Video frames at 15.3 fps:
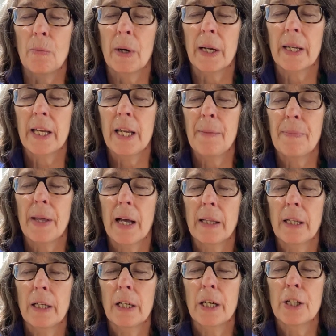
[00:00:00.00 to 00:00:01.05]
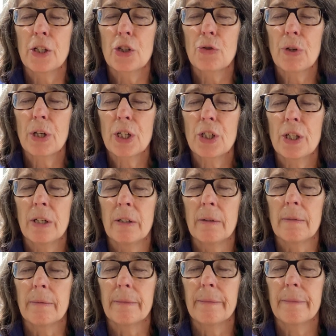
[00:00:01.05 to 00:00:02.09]
but keep that little
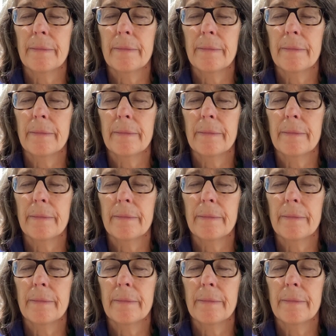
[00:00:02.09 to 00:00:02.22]
constriction.